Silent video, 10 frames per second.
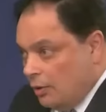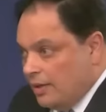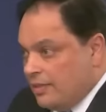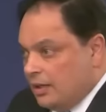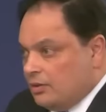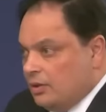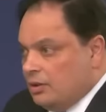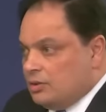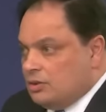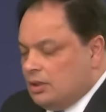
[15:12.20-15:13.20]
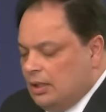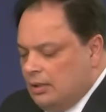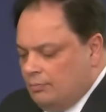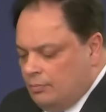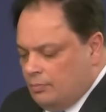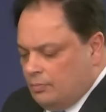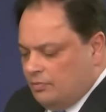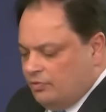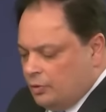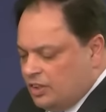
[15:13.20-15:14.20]
know, I think, that
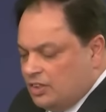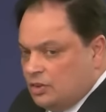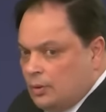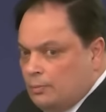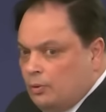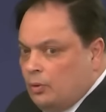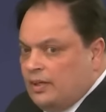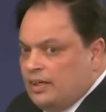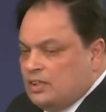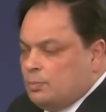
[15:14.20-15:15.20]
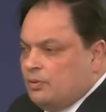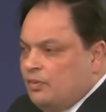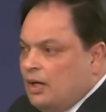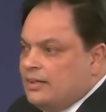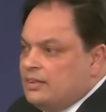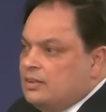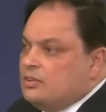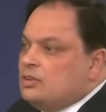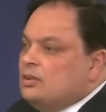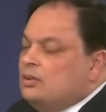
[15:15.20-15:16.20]
Fujitsu employees
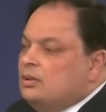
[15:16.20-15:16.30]
provided